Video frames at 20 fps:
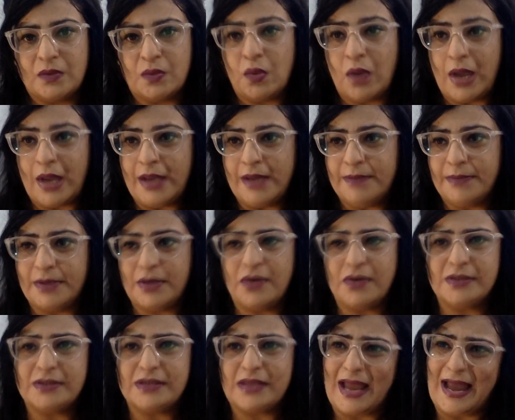Why?
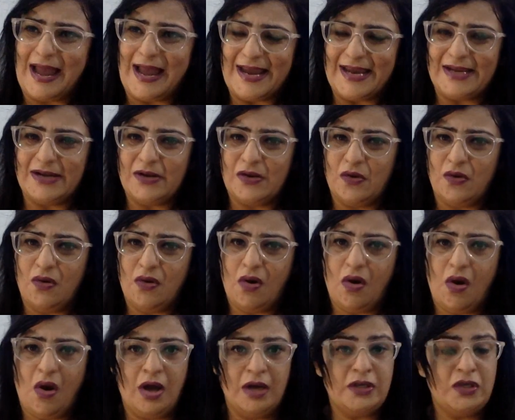Because I
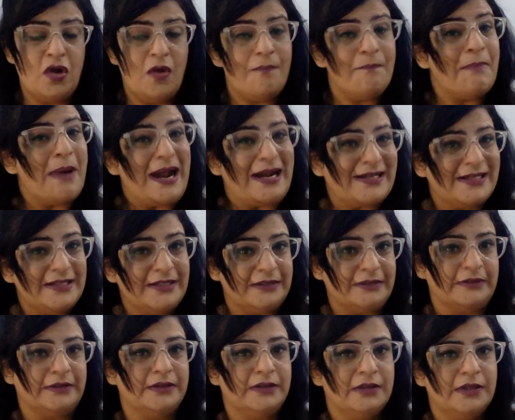know, or your
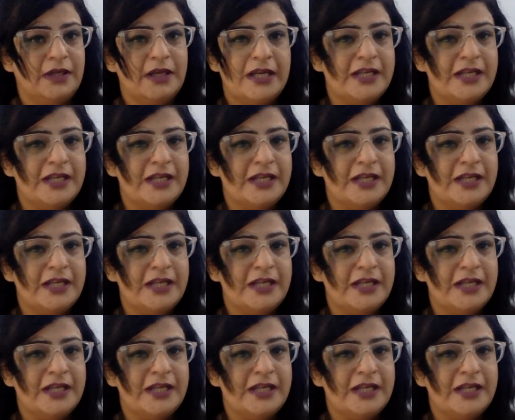partner,